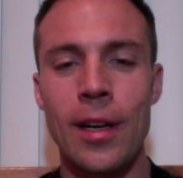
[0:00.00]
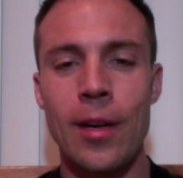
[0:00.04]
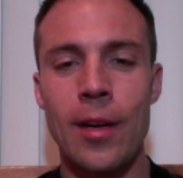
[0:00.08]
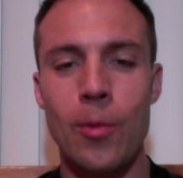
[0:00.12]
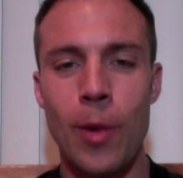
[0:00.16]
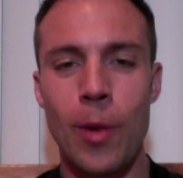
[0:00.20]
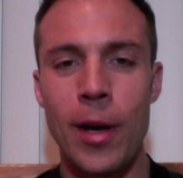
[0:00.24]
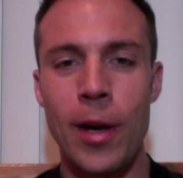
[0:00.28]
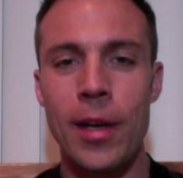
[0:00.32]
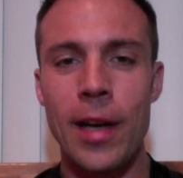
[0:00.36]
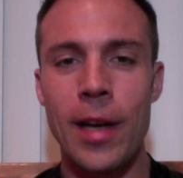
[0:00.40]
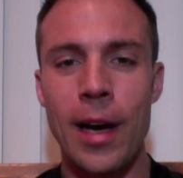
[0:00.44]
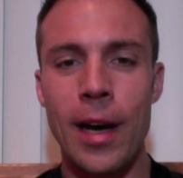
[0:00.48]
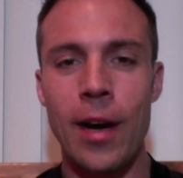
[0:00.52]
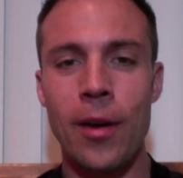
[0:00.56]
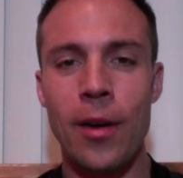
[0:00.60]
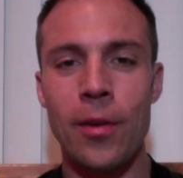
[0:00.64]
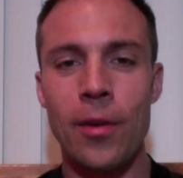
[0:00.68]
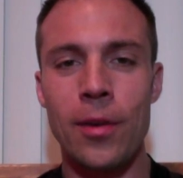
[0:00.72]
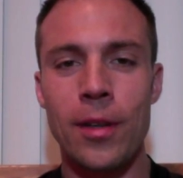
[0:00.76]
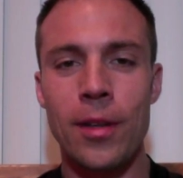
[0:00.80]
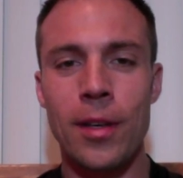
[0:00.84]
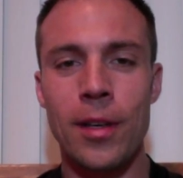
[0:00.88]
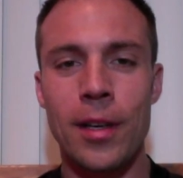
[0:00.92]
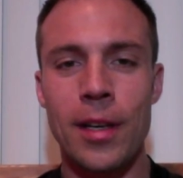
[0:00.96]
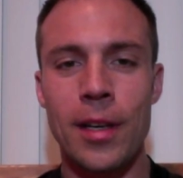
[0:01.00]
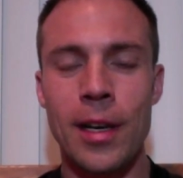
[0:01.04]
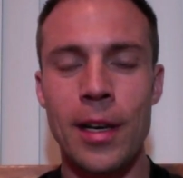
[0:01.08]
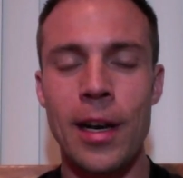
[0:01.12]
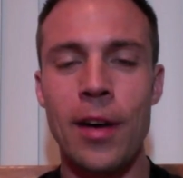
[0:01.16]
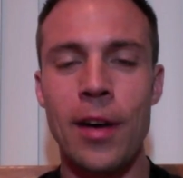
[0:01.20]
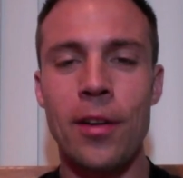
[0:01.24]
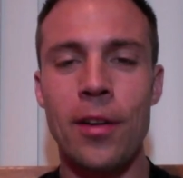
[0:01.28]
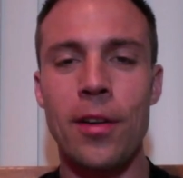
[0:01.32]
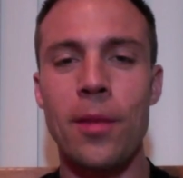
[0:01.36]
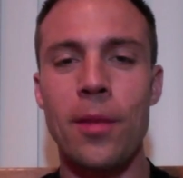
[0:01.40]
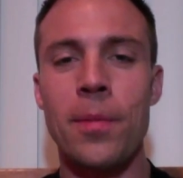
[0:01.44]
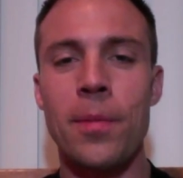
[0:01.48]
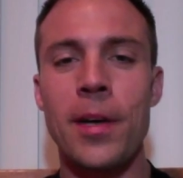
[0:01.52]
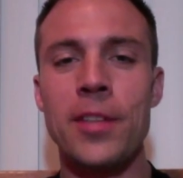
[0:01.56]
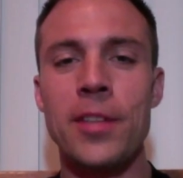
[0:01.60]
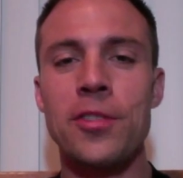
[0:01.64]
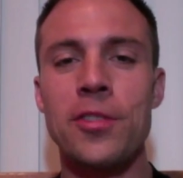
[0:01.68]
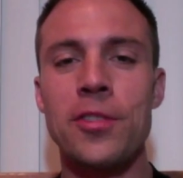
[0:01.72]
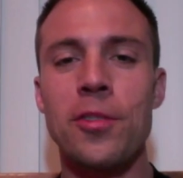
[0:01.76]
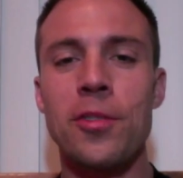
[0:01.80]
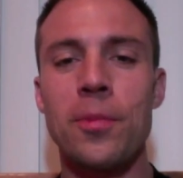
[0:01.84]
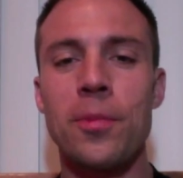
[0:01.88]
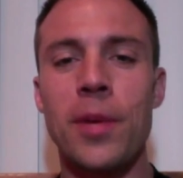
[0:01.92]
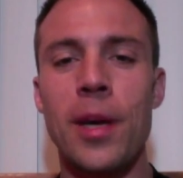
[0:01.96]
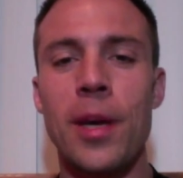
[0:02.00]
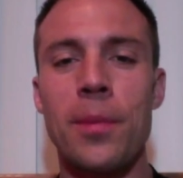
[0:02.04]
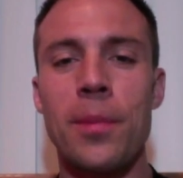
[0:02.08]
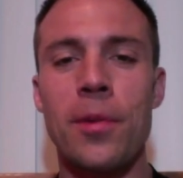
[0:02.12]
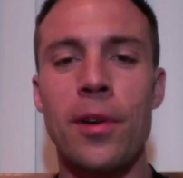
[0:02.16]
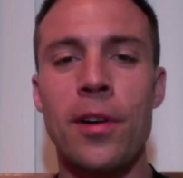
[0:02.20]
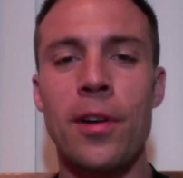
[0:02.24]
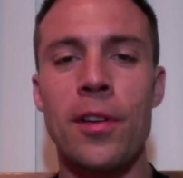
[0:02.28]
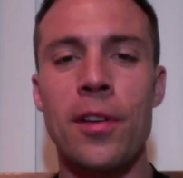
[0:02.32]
Right now, get out a pencil and paper.